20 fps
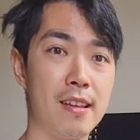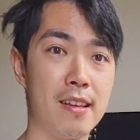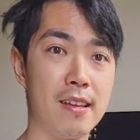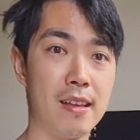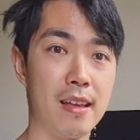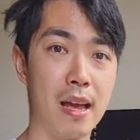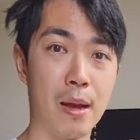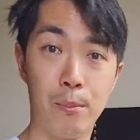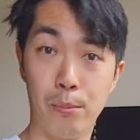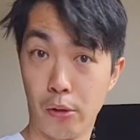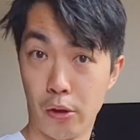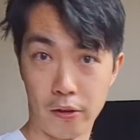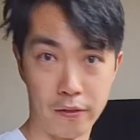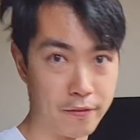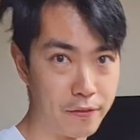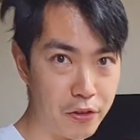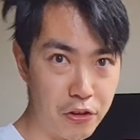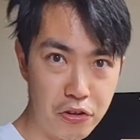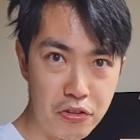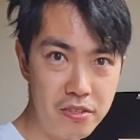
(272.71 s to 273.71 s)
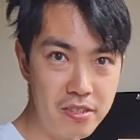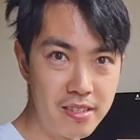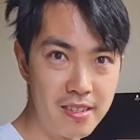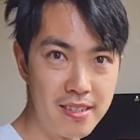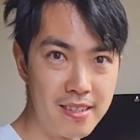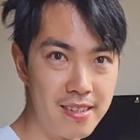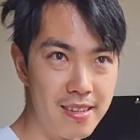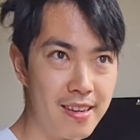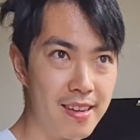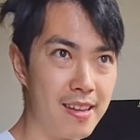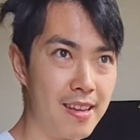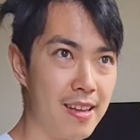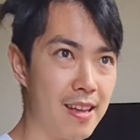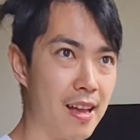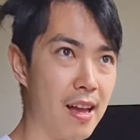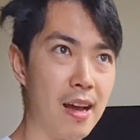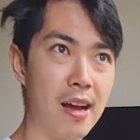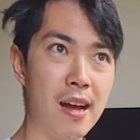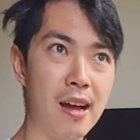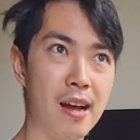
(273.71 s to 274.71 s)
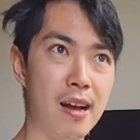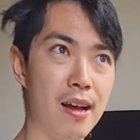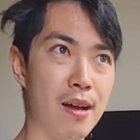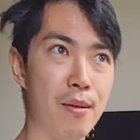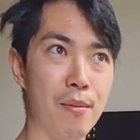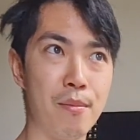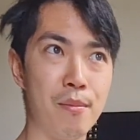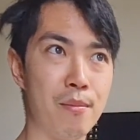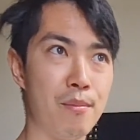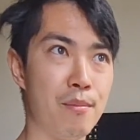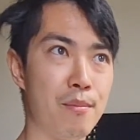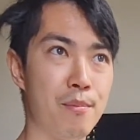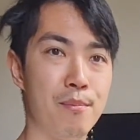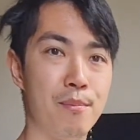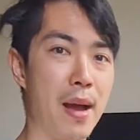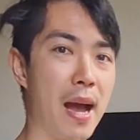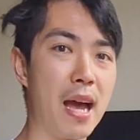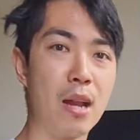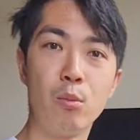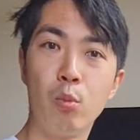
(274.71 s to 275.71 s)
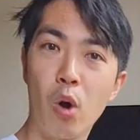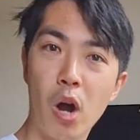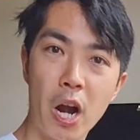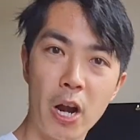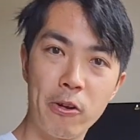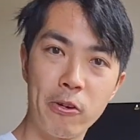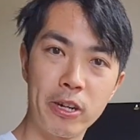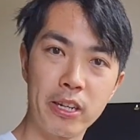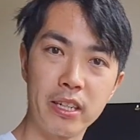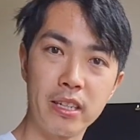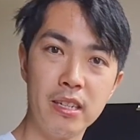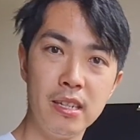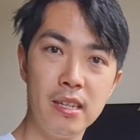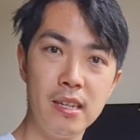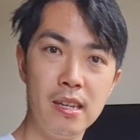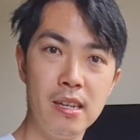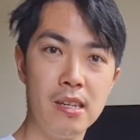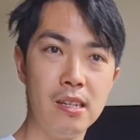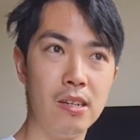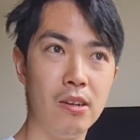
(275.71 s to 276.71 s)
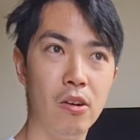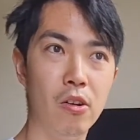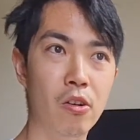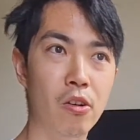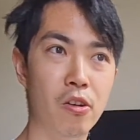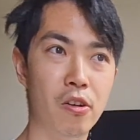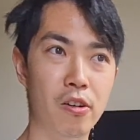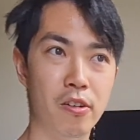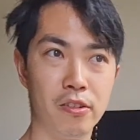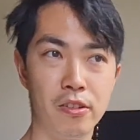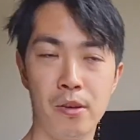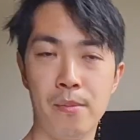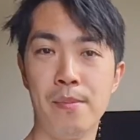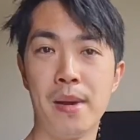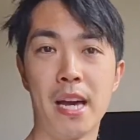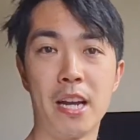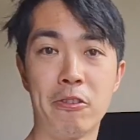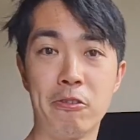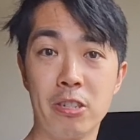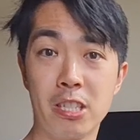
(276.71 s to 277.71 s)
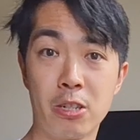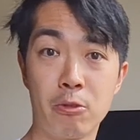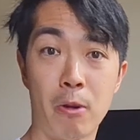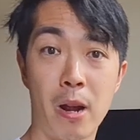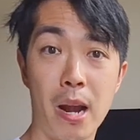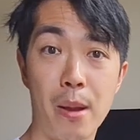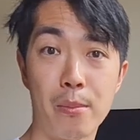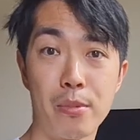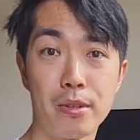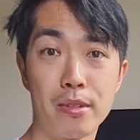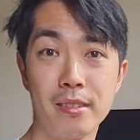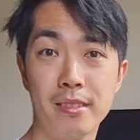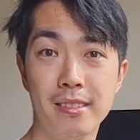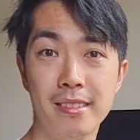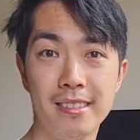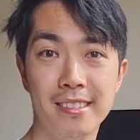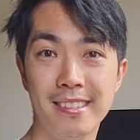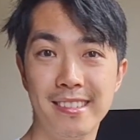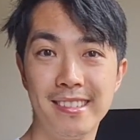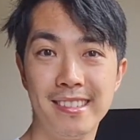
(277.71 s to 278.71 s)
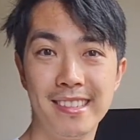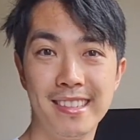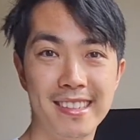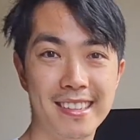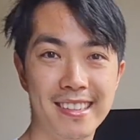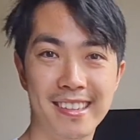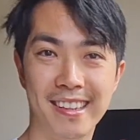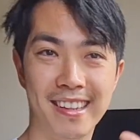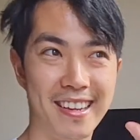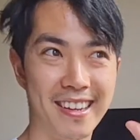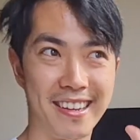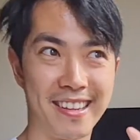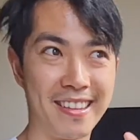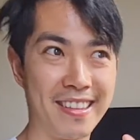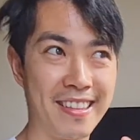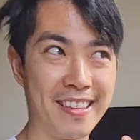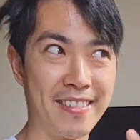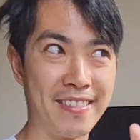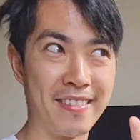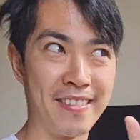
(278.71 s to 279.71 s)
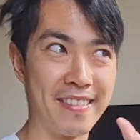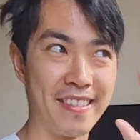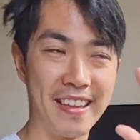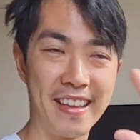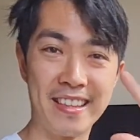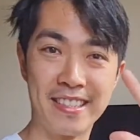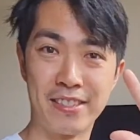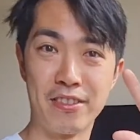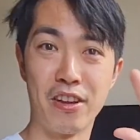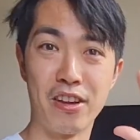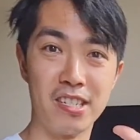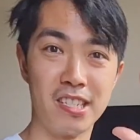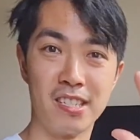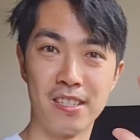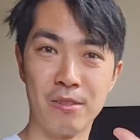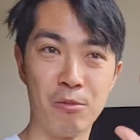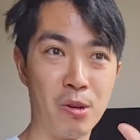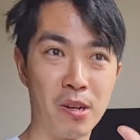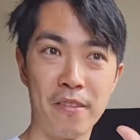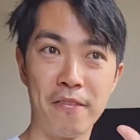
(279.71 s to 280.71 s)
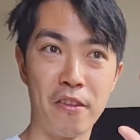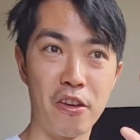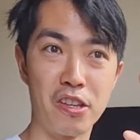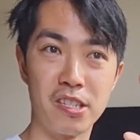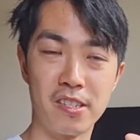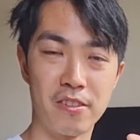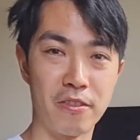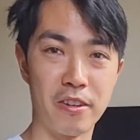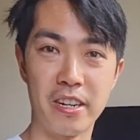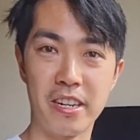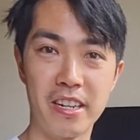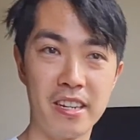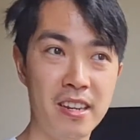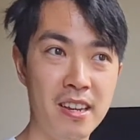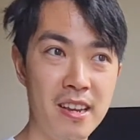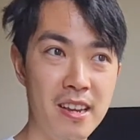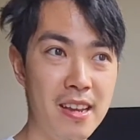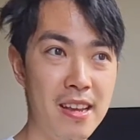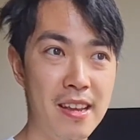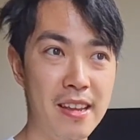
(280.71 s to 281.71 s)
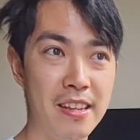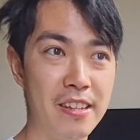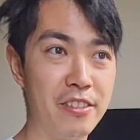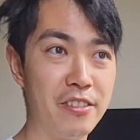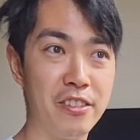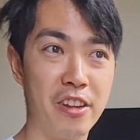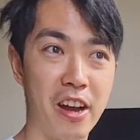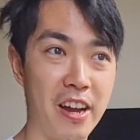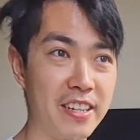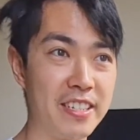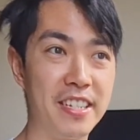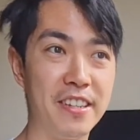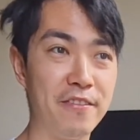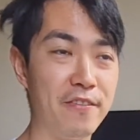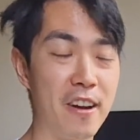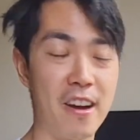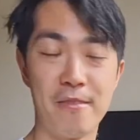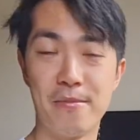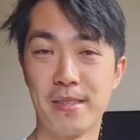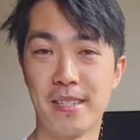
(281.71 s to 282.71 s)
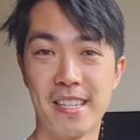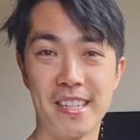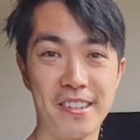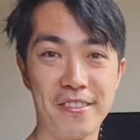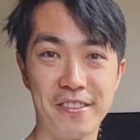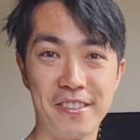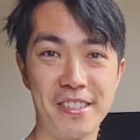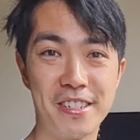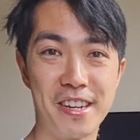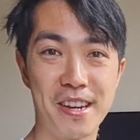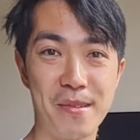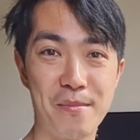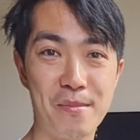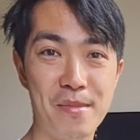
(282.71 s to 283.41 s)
a blown fuse, bad wiring, or your battery's crap. Like, it's one of those three 95% of the time.